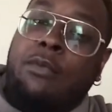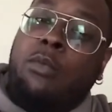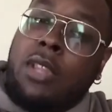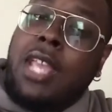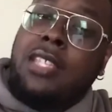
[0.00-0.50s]

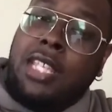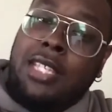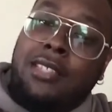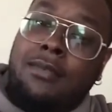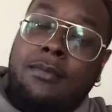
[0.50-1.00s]
that's
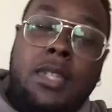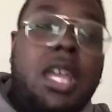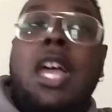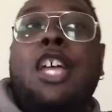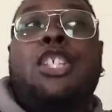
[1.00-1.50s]
heat?
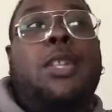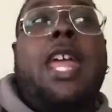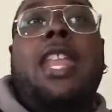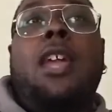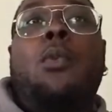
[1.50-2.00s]
So
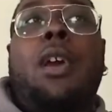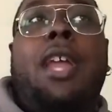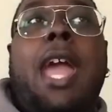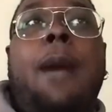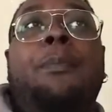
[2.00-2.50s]
that didn't work
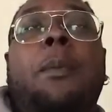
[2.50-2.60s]
out.